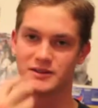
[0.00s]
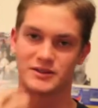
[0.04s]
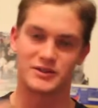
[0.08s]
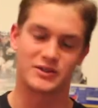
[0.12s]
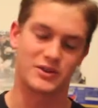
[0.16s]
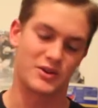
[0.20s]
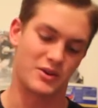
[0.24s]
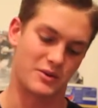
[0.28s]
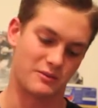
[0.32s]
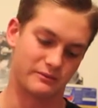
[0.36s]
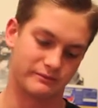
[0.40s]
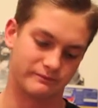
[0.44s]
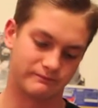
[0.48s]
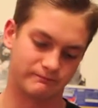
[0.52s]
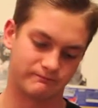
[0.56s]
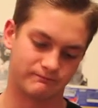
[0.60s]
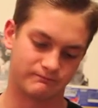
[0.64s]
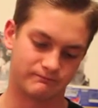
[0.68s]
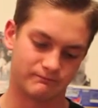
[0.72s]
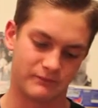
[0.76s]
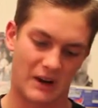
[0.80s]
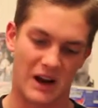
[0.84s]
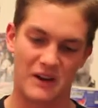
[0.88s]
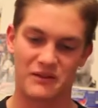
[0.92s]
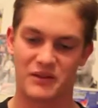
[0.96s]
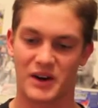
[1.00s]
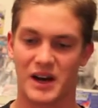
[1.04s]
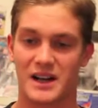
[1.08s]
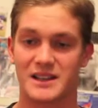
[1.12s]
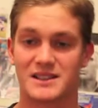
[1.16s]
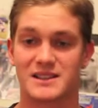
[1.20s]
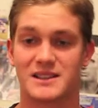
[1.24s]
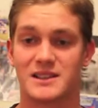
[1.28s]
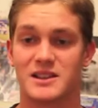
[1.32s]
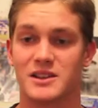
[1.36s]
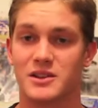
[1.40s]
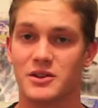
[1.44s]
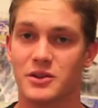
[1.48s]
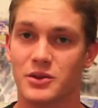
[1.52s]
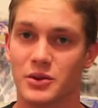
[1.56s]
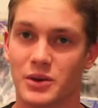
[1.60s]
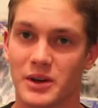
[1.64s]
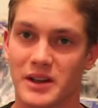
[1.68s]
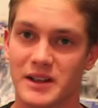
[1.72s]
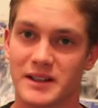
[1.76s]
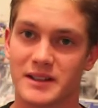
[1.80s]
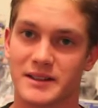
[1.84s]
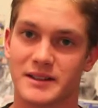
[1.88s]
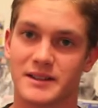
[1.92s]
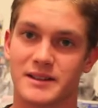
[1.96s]
So my advice to you
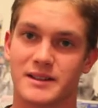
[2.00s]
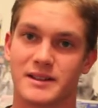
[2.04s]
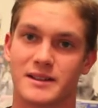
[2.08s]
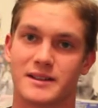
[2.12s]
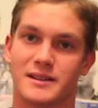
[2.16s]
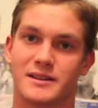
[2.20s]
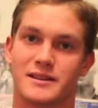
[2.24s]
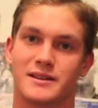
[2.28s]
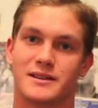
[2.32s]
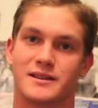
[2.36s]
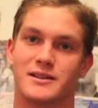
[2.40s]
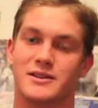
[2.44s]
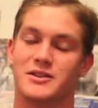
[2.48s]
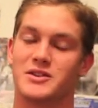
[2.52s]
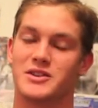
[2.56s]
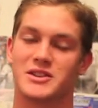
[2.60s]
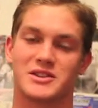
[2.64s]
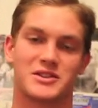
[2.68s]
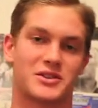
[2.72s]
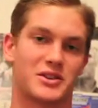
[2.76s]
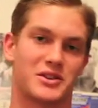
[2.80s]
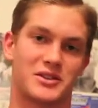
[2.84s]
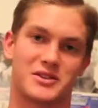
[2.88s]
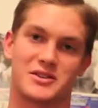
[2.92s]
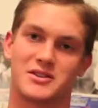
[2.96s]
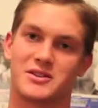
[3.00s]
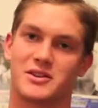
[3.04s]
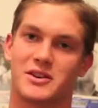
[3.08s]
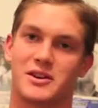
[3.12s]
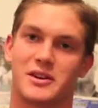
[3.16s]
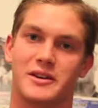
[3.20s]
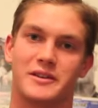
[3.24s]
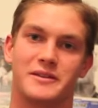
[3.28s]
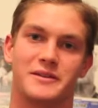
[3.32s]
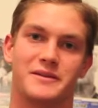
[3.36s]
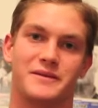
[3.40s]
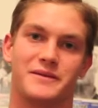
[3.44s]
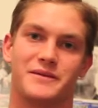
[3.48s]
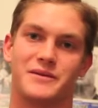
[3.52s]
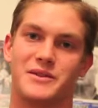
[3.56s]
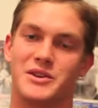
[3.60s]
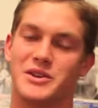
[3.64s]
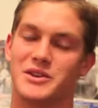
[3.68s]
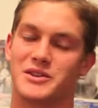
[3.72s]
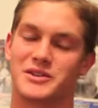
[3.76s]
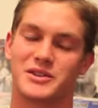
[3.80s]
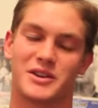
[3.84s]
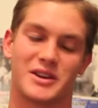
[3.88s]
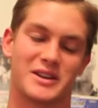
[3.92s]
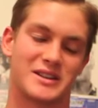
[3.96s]
is, you just gotta start. You
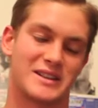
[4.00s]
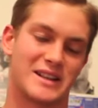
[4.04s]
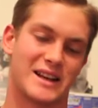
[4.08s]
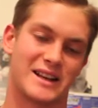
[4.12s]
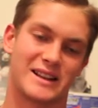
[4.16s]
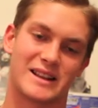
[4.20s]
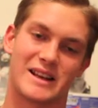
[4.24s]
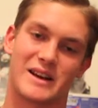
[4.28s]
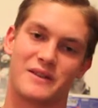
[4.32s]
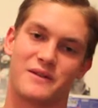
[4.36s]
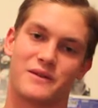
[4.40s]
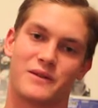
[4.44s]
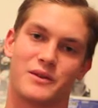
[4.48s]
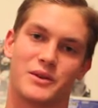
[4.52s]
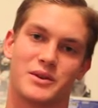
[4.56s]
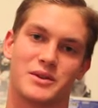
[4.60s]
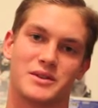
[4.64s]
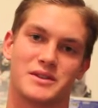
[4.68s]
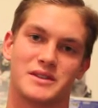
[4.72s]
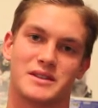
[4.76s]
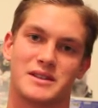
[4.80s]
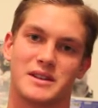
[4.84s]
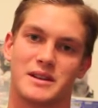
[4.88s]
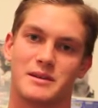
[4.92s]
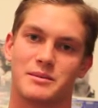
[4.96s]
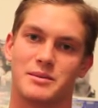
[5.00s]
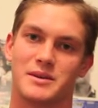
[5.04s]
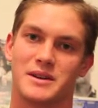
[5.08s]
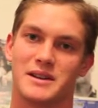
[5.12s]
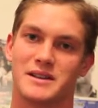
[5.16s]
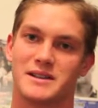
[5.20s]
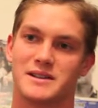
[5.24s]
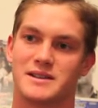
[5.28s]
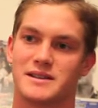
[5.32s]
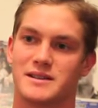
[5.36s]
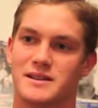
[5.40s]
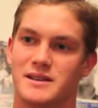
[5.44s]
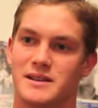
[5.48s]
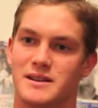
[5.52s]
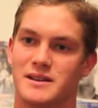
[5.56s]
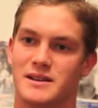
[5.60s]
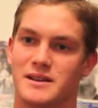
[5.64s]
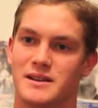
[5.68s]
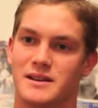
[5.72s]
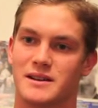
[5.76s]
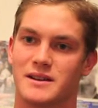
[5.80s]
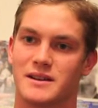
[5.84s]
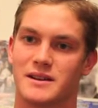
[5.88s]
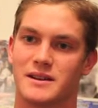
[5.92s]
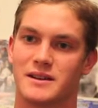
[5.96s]
just gotta take that first step.
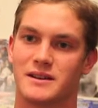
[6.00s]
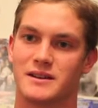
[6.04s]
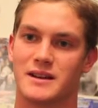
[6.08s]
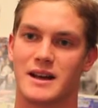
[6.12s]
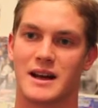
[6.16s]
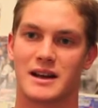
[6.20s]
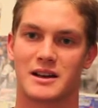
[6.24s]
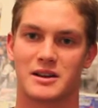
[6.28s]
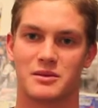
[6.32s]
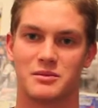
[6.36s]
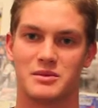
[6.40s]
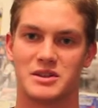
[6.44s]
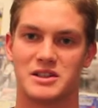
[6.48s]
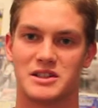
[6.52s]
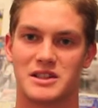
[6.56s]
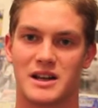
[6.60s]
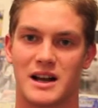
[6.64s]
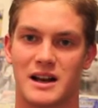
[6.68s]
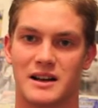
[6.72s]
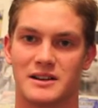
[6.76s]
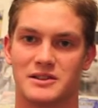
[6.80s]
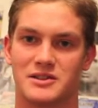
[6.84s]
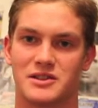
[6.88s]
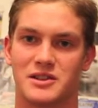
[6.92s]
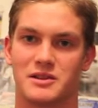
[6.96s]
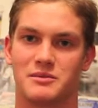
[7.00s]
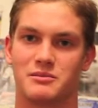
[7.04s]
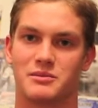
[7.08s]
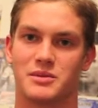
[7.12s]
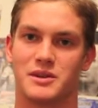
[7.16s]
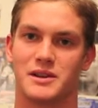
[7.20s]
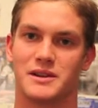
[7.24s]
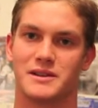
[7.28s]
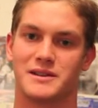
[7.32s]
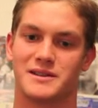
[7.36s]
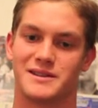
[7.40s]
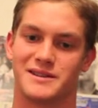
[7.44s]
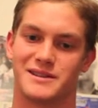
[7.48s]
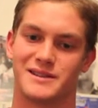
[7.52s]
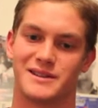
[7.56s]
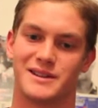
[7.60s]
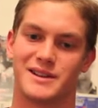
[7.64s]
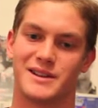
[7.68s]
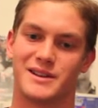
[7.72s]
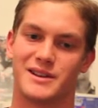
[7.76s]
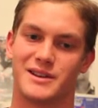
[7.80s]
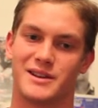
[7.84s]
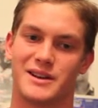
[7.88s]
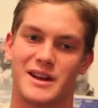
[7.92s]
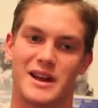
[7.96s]
It can be challenging, but
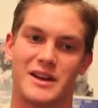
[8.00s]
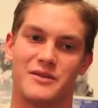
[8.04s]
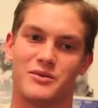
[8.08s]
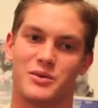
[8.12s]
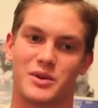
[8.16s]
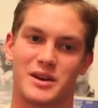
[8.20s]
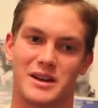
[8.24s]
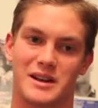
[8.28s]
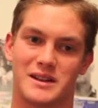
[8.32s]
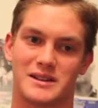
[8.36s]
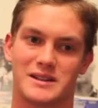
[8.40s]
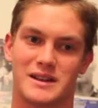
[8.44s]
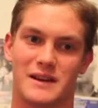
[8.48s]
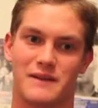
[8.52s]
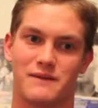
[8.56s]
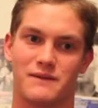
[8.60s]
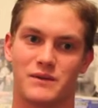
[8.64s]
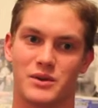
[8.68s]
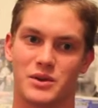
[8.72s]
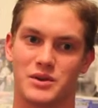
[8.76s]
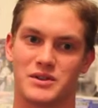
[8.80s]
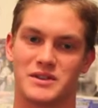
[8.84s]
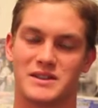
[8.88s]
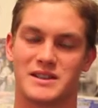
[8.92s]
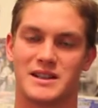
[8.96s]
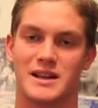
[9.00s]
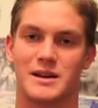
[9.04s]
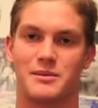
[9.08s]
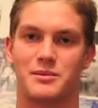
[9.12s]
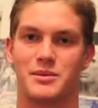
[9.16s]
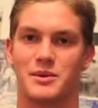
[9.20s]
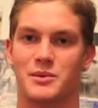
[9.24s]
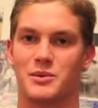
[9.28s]
everyone has that first step.